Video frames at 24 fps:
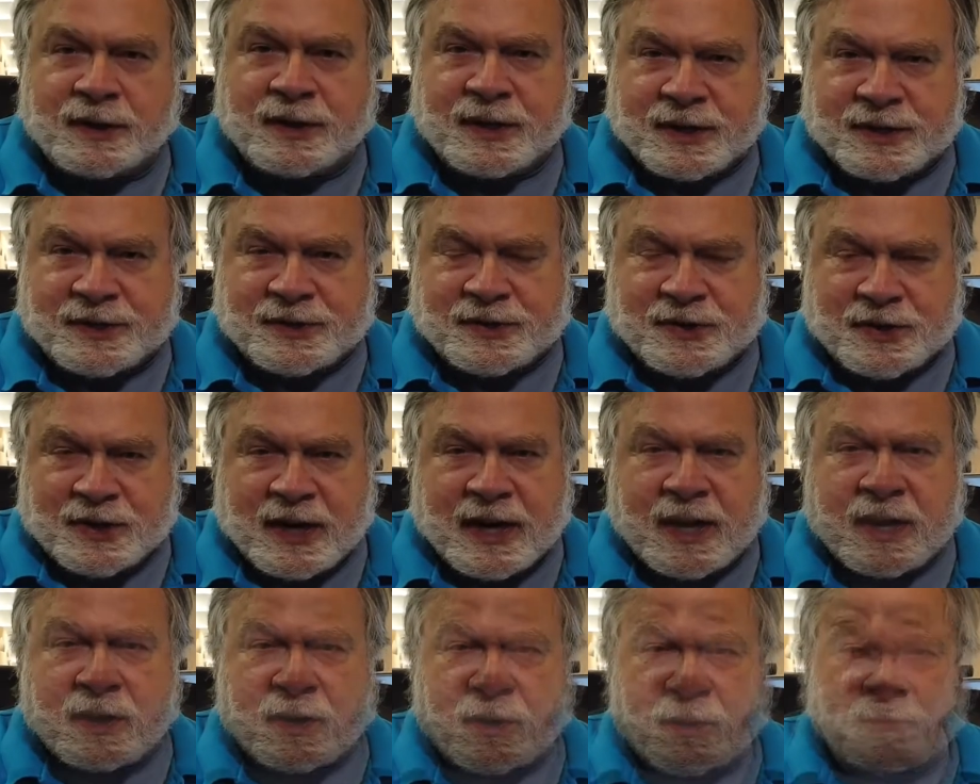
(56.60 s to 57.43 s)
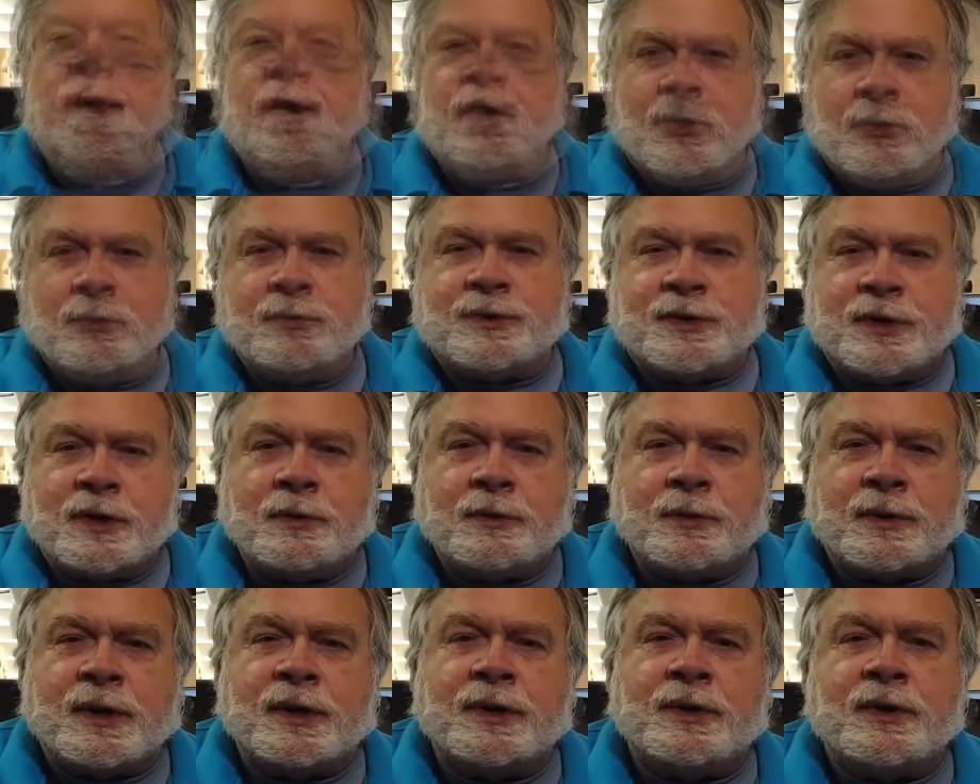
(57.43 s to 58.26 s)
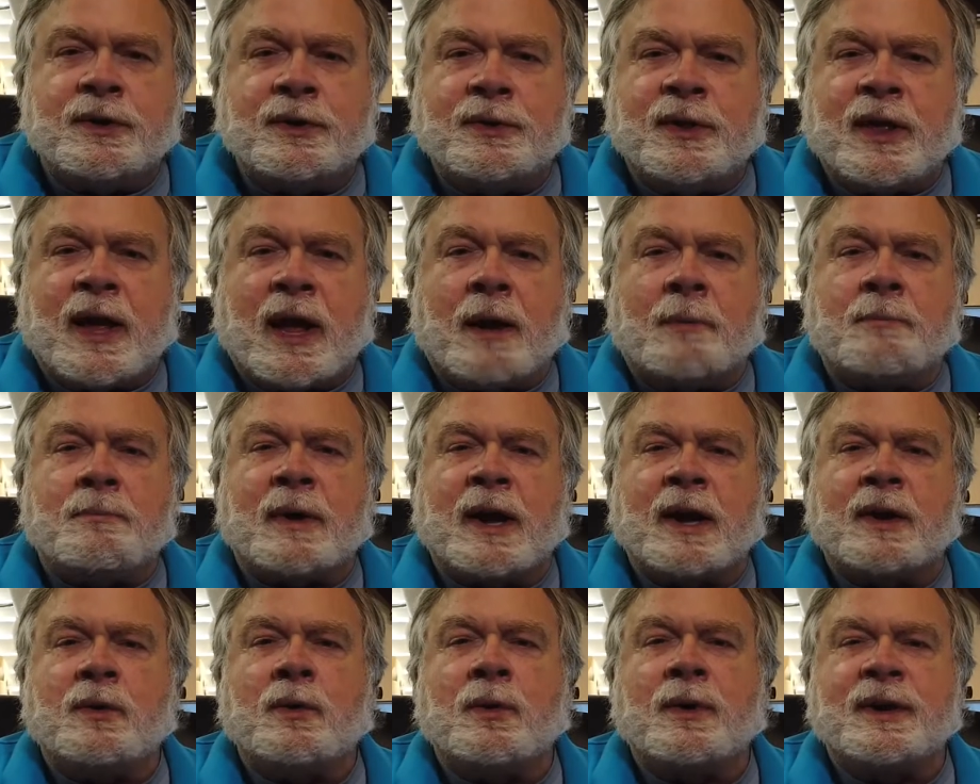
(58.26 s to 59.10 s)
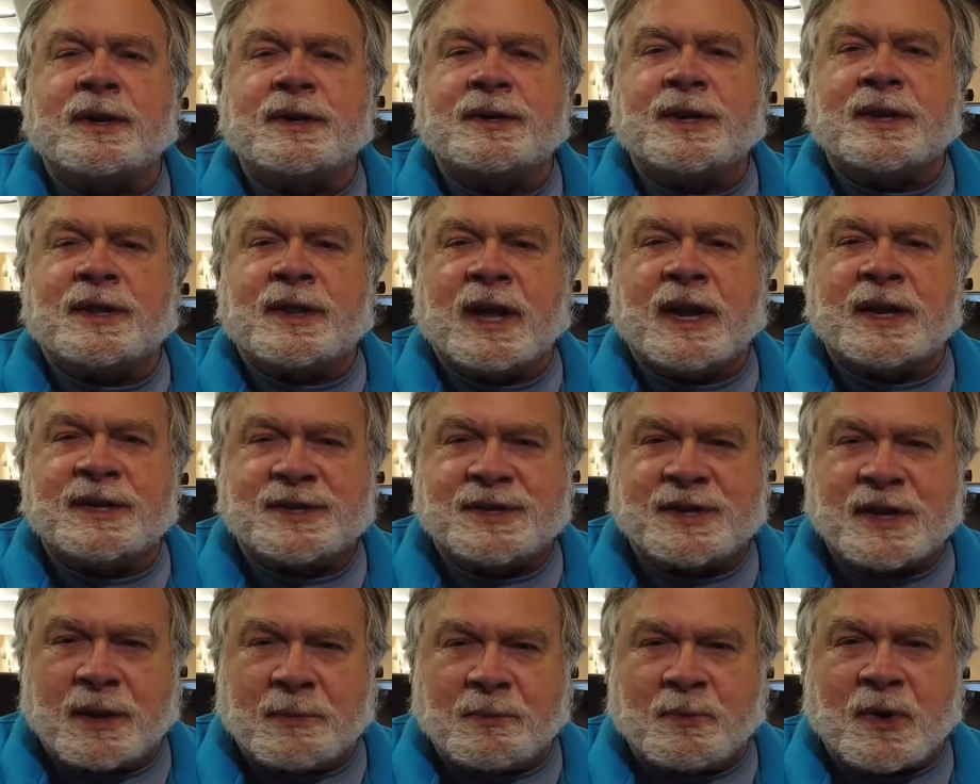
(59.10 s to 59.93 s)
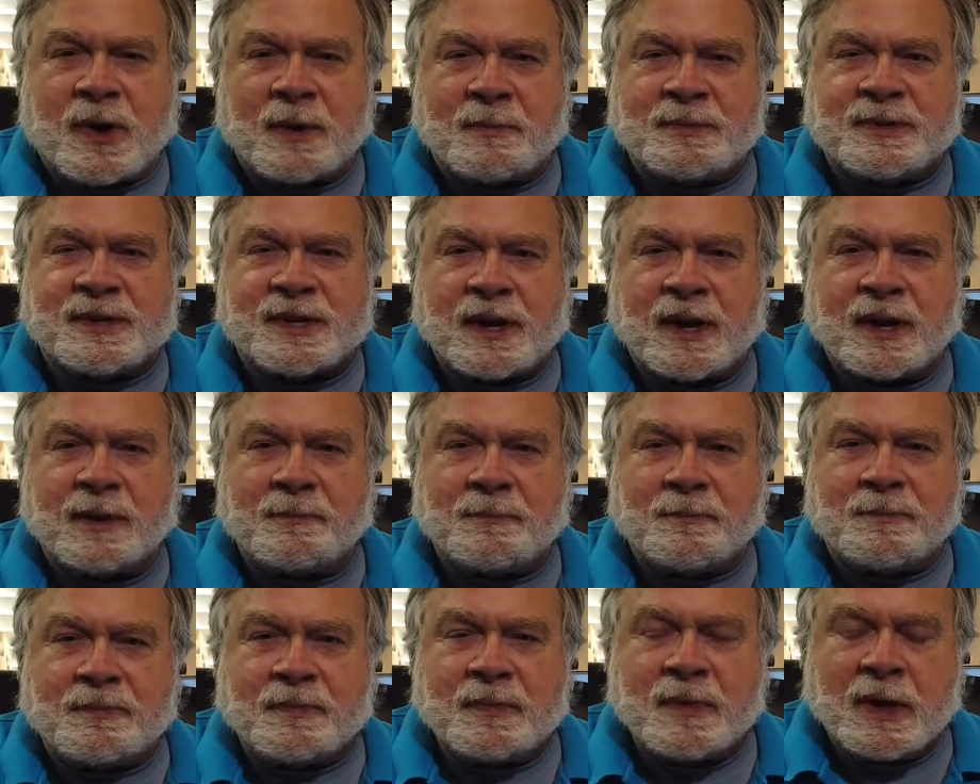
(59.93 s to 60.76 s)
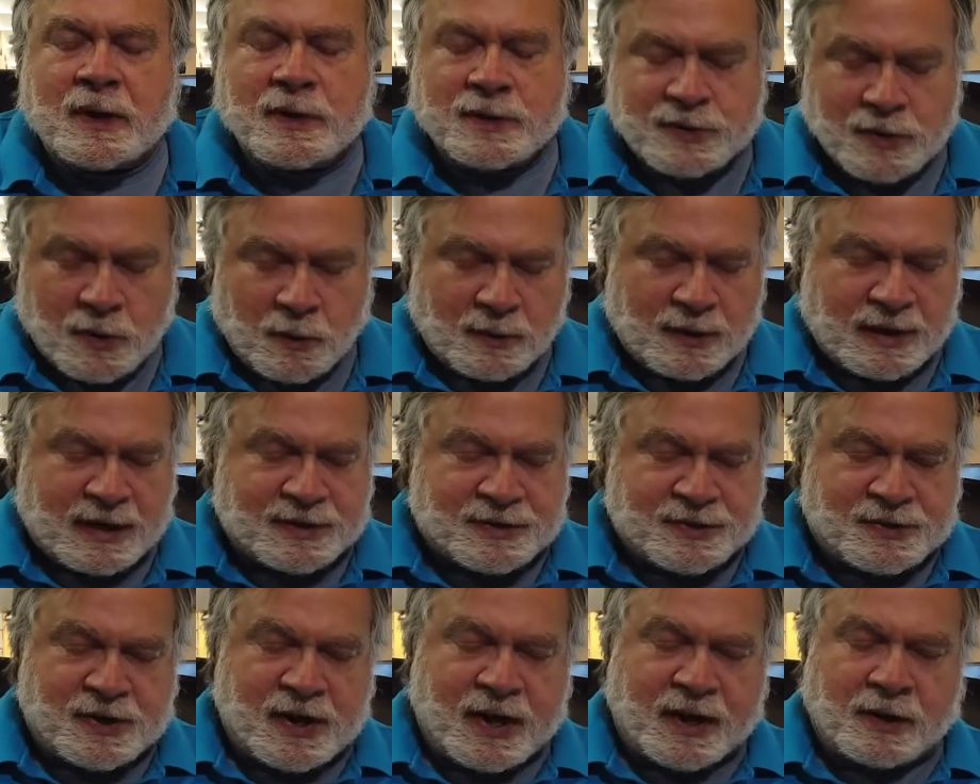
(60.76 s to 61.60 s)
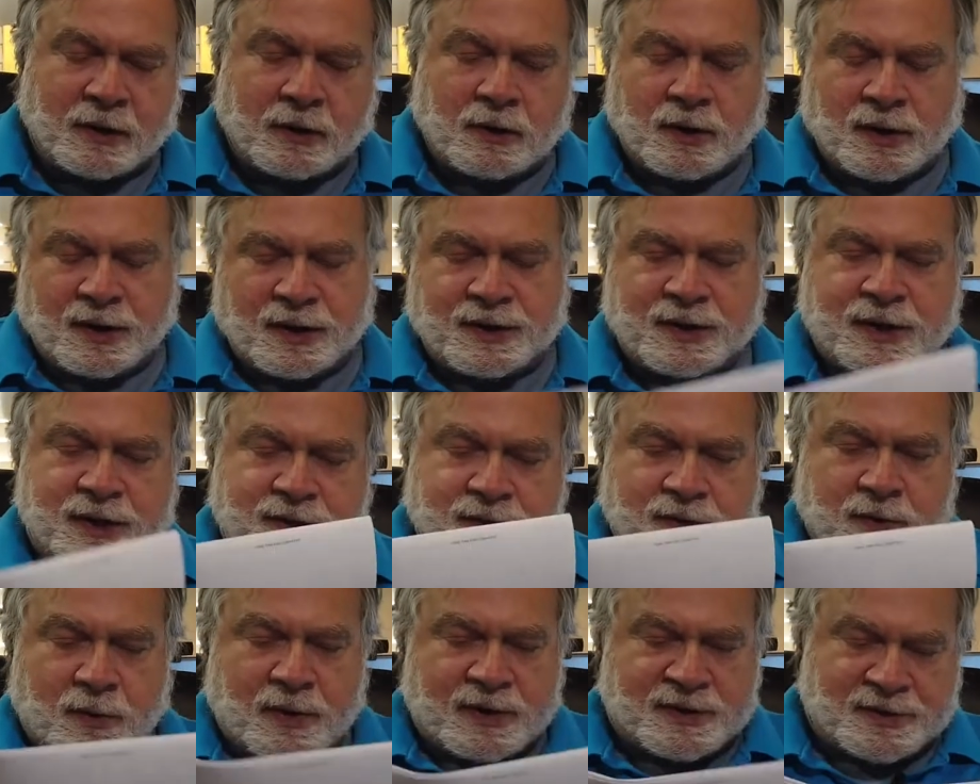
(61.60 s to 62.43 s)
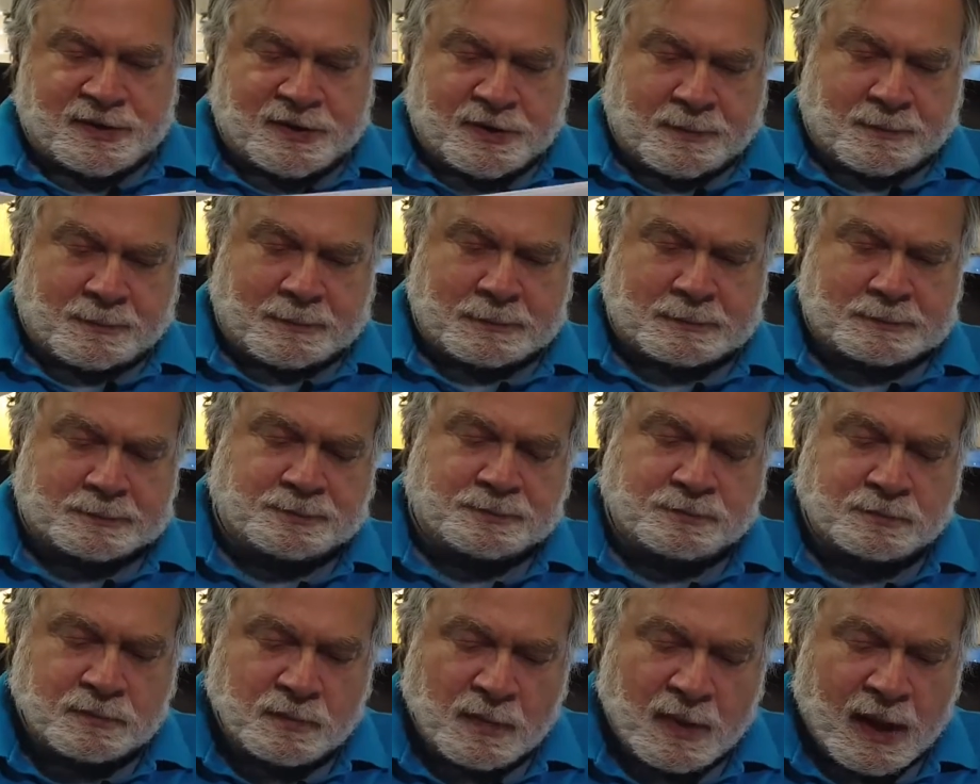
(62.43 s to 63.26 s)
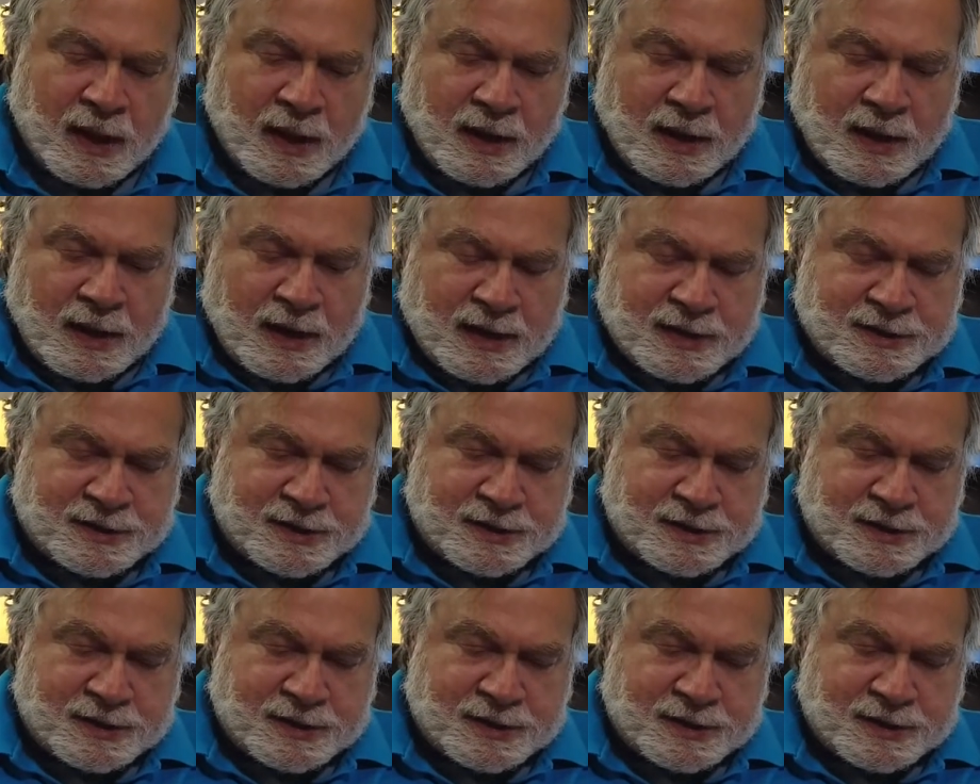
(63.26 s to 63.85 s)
this channel. You too can do that by going to that same website. So let's take a look at this question. It